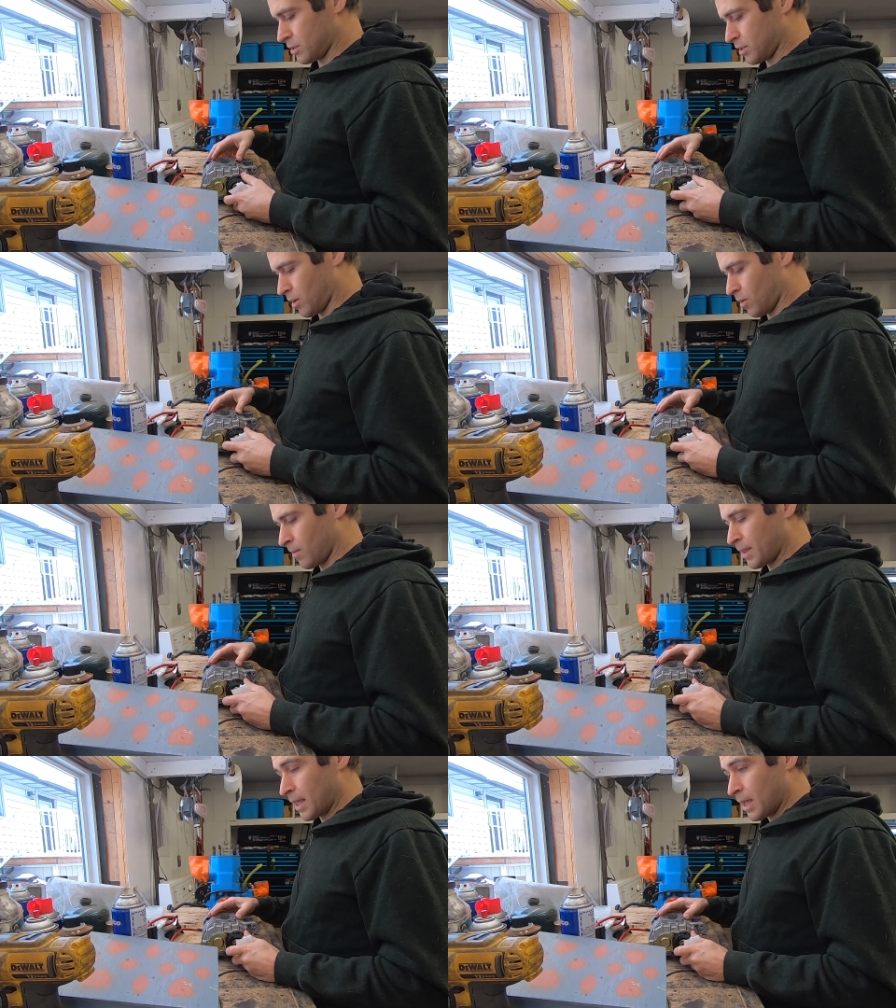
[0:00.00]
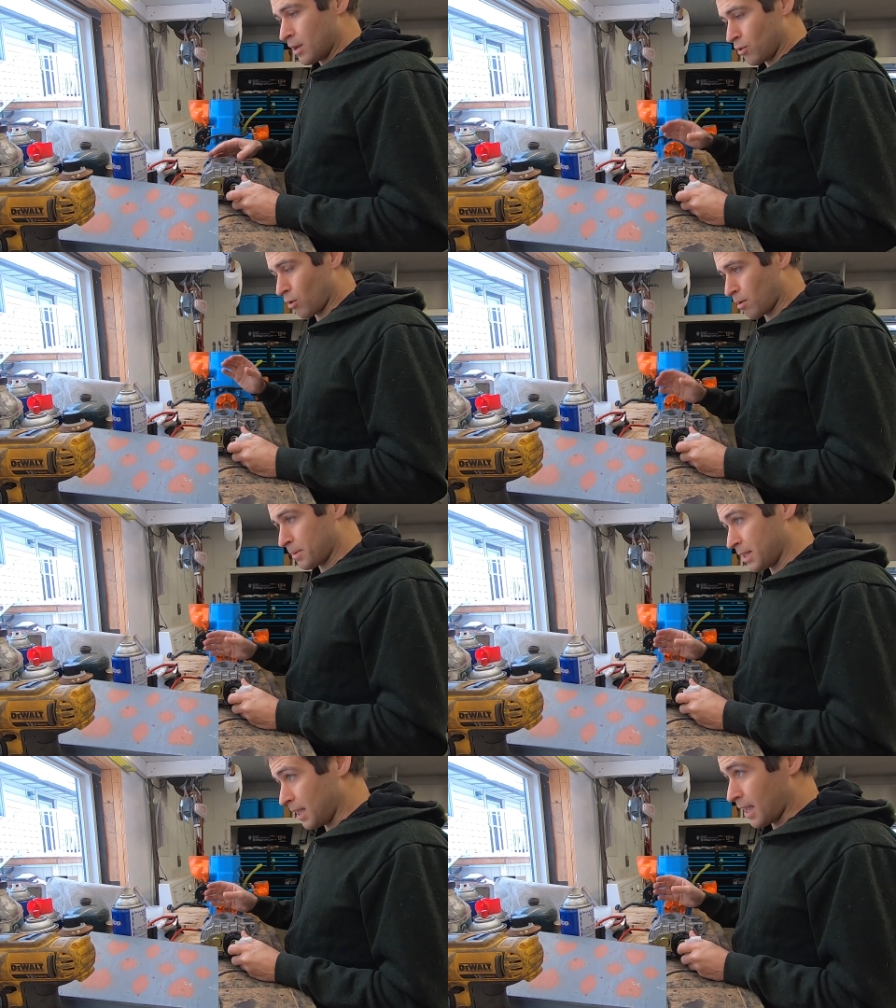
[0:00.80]
So
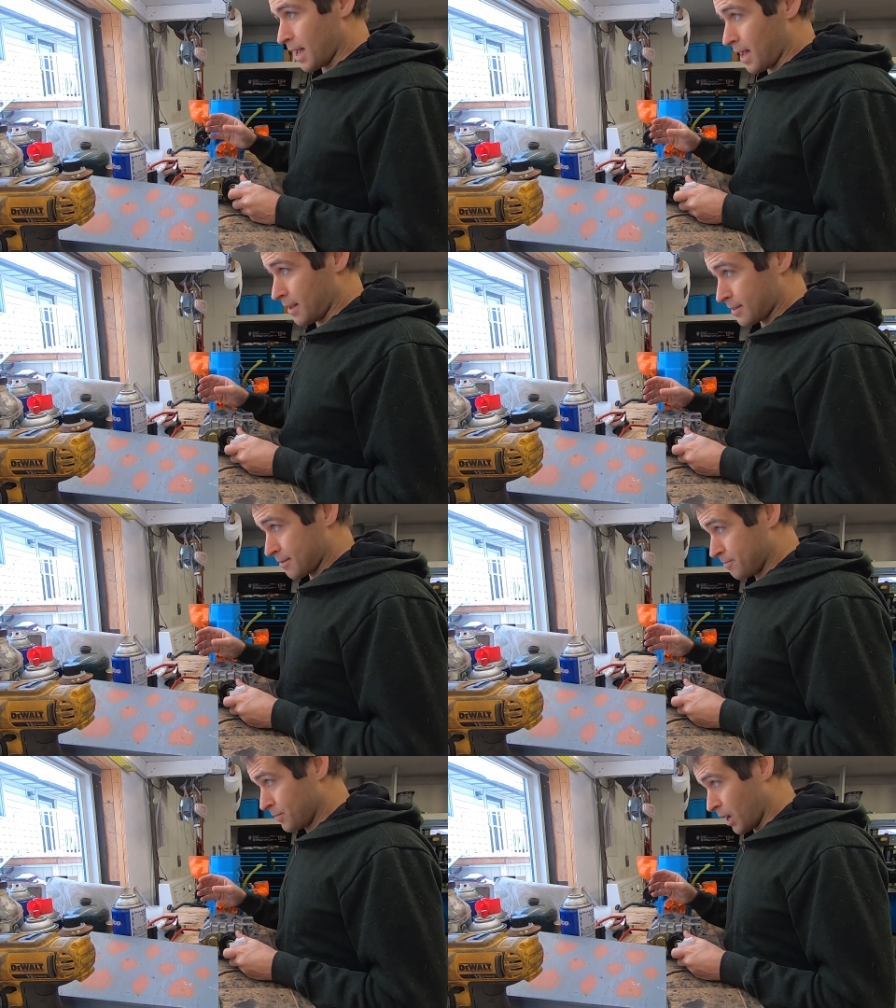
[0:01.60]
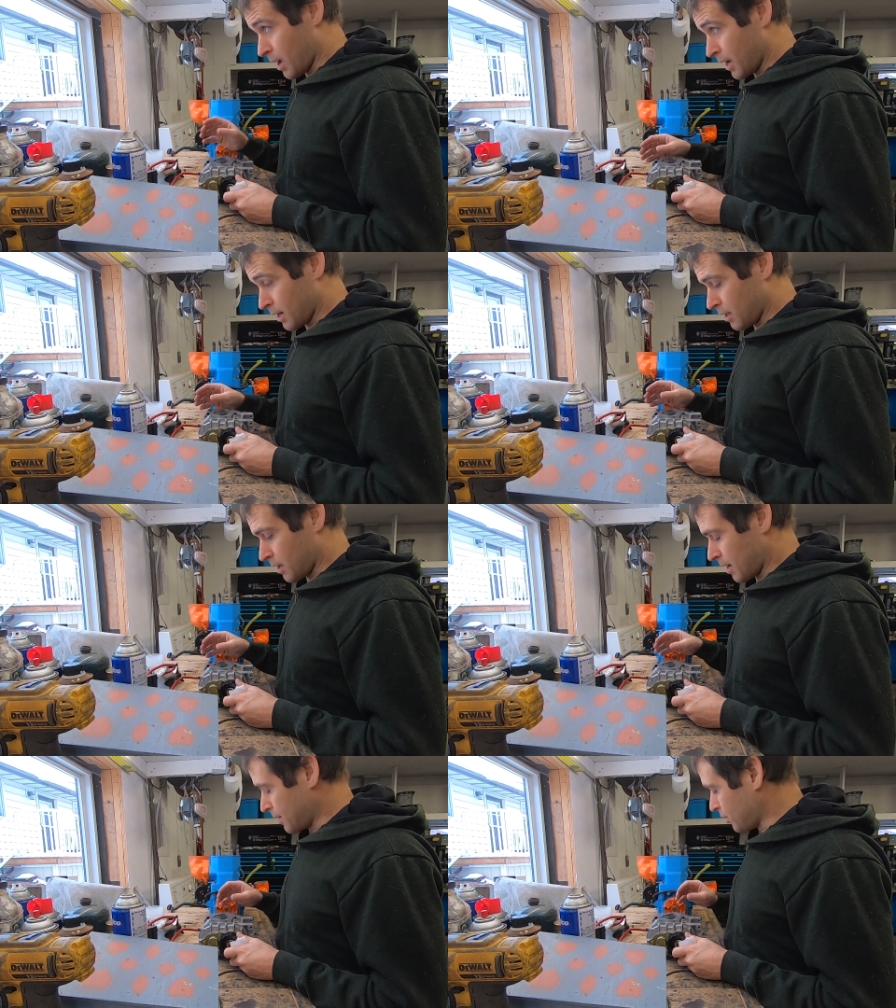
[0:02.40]
normally at
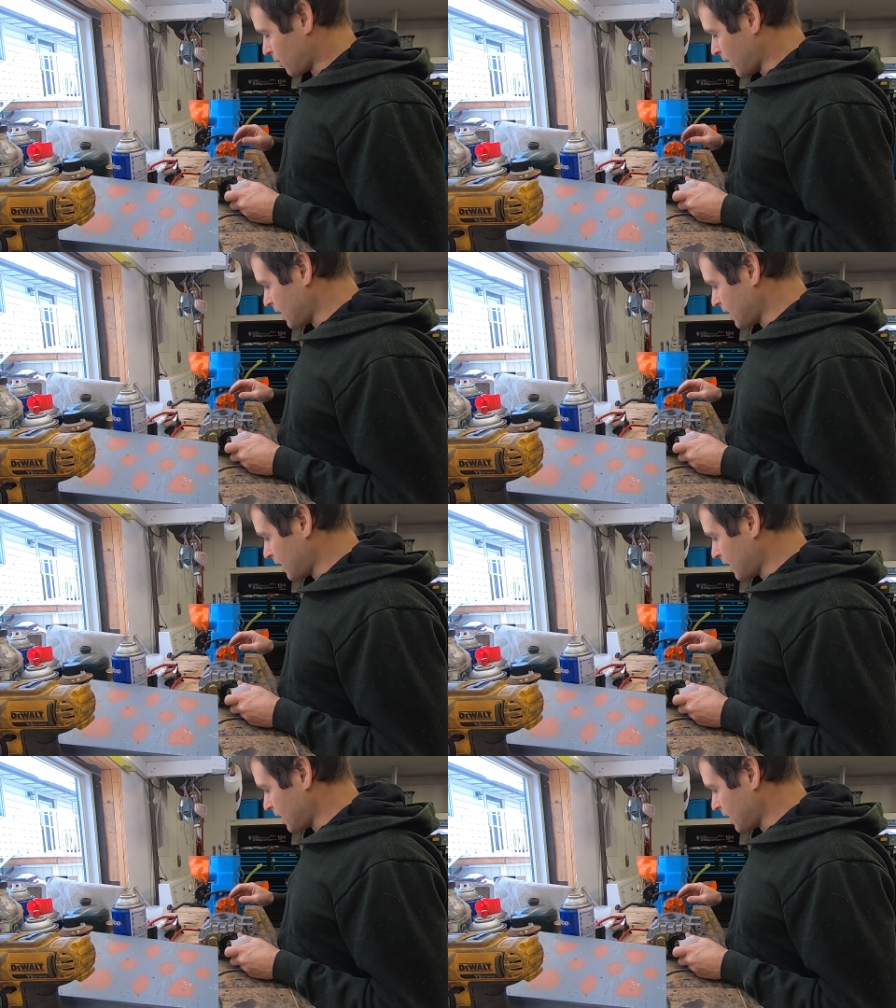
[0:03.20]
idle on your